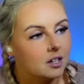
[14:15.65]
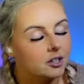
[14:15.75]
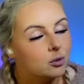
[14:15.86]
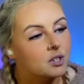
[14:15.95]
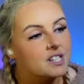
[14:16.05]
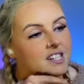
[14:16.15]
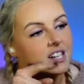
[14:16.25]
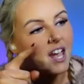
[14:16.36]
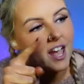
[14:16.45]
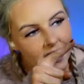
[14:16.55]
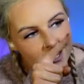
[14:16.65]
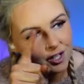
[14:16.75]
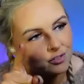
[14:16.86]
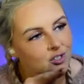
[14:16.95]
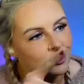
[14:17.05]
I don't want to see
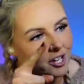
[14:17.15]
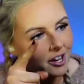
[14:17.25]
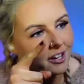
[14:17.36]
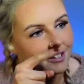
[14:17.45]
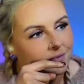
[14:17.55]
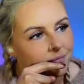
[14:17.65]
any of you die